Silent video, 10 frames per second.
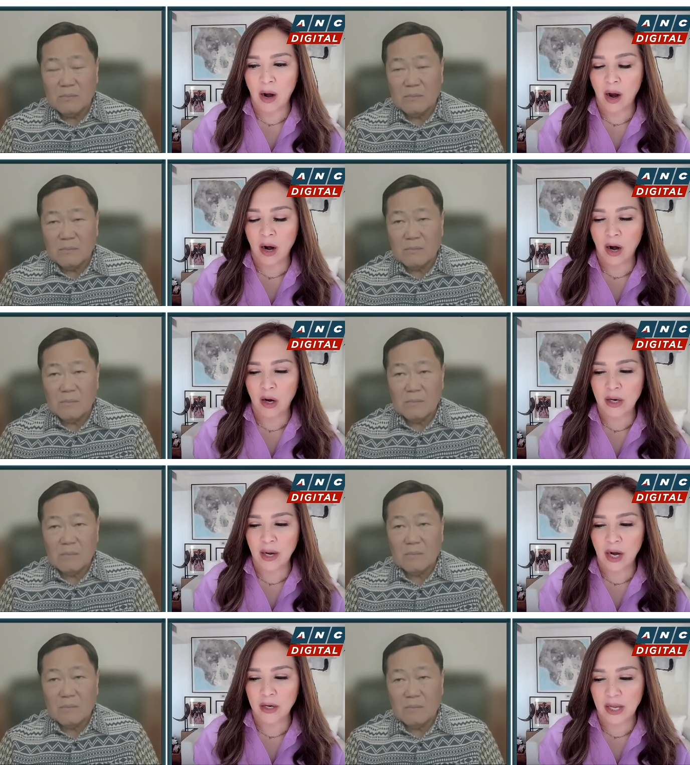
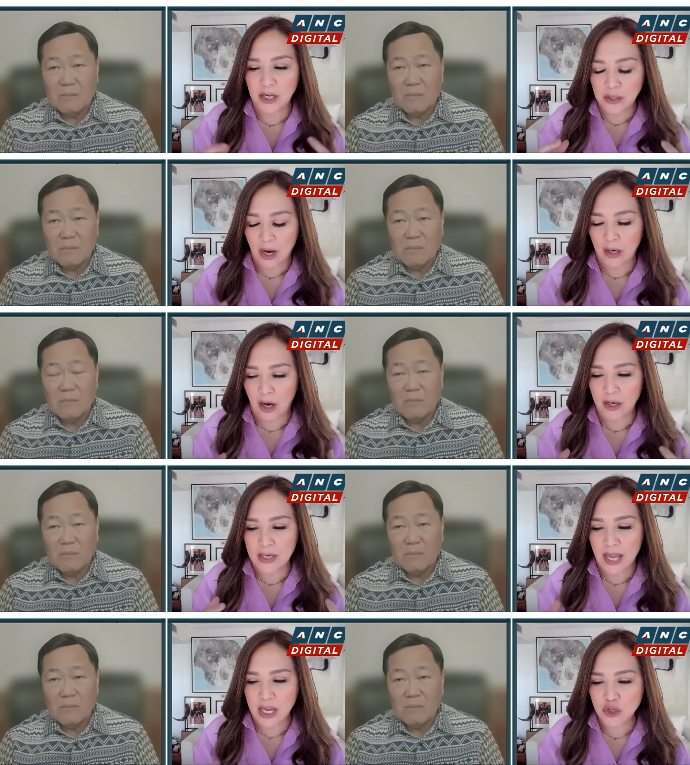Speaker 1: our
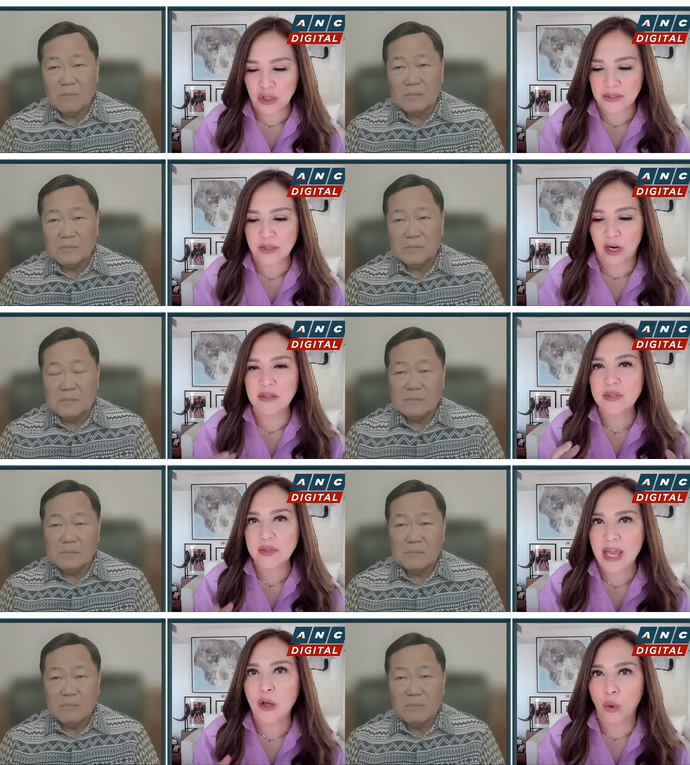nations, our
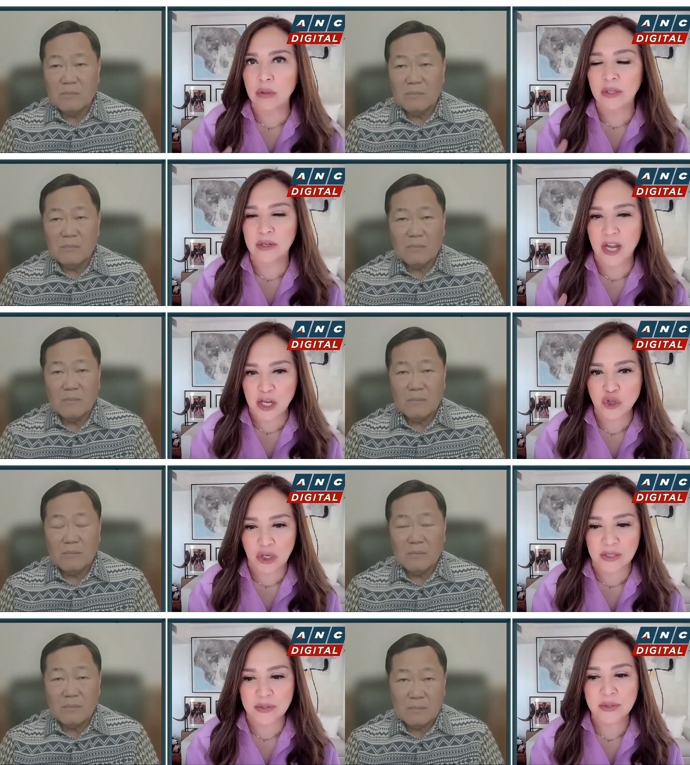stakeholder
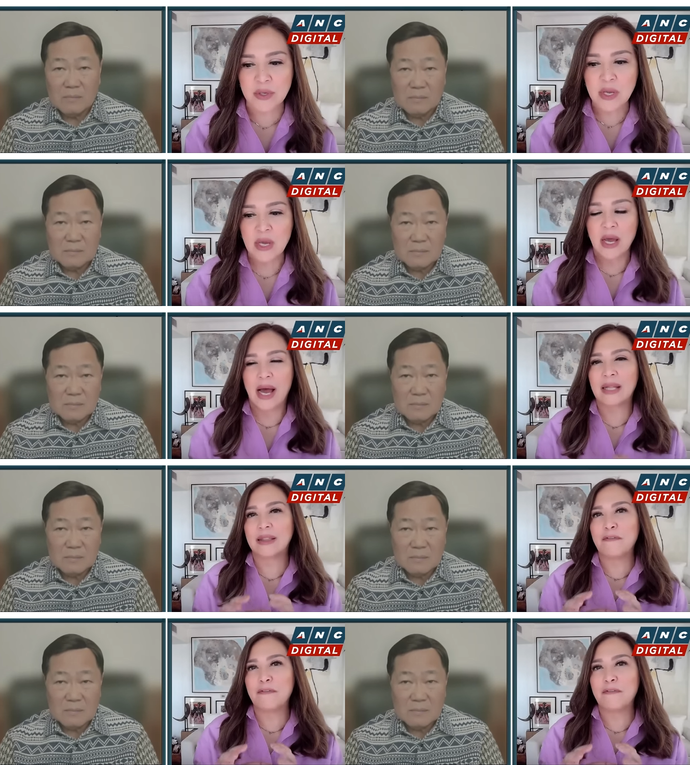nations, at the